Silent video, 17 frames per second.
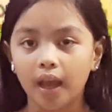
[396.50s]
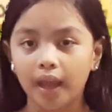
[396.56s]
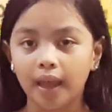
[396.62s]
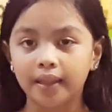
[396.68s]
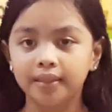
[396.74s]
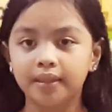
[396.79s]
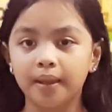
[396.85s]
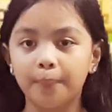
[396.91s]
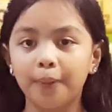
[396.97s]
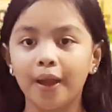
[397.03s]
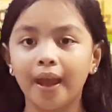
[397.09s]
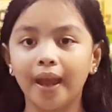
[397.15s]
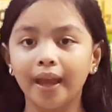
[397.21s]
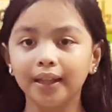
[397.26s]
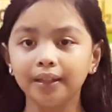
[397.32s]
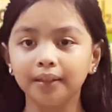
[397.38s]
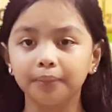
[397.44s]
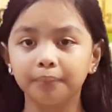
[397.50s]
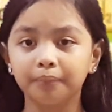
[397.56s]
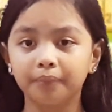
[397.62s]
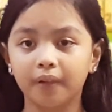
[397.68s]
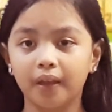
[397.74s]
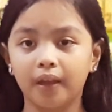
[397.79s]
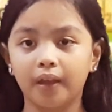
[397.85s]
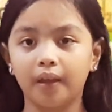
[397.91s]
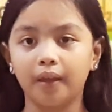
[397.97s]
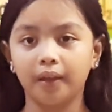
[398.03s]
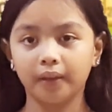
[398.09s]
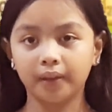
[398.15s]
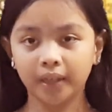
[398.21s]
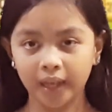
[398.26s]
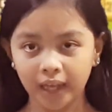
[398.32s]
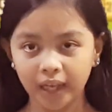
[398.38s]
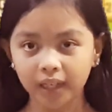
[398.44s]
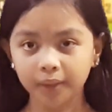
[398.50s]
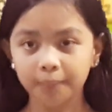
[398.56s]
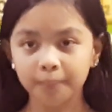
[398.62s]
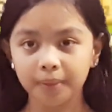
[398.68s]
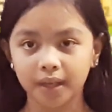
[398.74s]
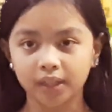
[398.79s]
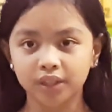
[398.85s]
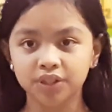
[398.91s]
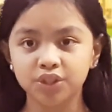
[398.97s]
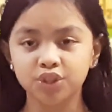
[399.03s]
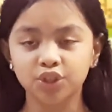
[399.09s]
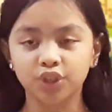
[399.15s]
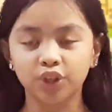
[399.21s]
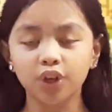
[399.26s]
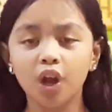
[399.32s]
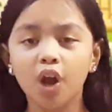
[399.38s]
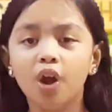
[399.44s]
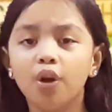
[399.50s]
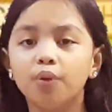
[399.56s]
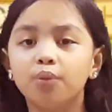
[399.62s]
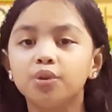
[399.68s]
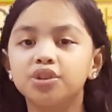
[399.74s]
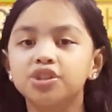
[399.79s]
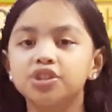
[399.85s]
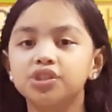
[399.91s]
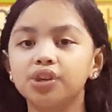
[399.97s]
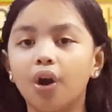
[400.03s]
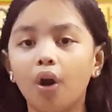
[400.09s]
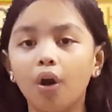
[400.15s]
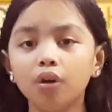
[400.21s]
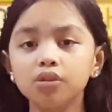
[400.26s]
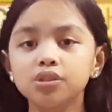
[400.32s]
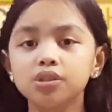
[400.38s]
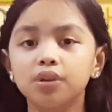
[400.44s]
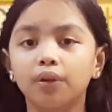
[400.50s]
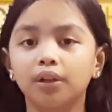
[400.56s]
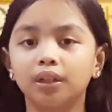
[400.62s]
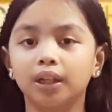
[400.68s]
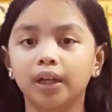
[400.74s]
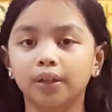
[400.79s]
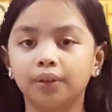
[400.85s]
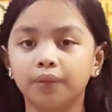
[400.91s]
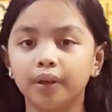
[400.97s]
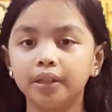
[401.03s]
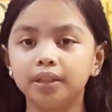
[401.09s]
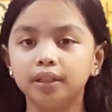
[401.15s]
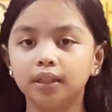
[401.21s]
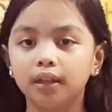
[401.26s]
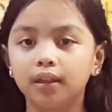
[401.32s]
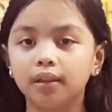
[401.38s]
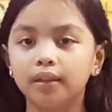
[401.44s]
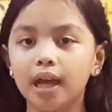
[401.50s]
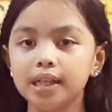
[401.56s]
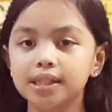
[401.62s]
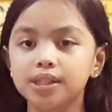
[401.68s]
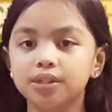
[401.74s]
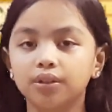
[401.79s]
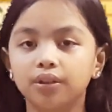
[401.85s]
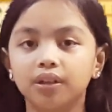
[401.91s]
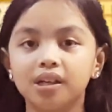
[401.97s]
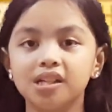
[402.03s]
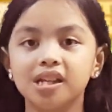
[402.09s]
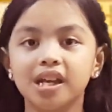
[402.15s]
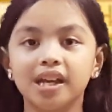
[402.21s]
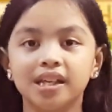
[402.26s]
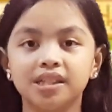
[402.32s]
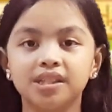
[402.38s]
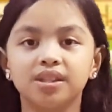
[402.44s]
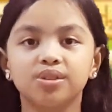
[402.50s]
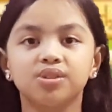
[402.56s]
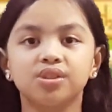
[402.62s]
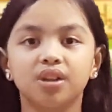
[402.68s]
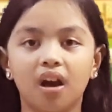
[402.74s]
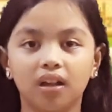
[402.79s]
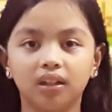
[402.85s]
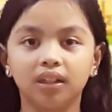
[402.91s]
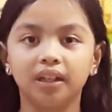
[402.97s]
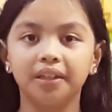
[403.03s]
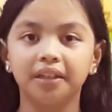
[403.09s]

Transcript: and the pancake mixture, which is also a liquid, that turned into solid.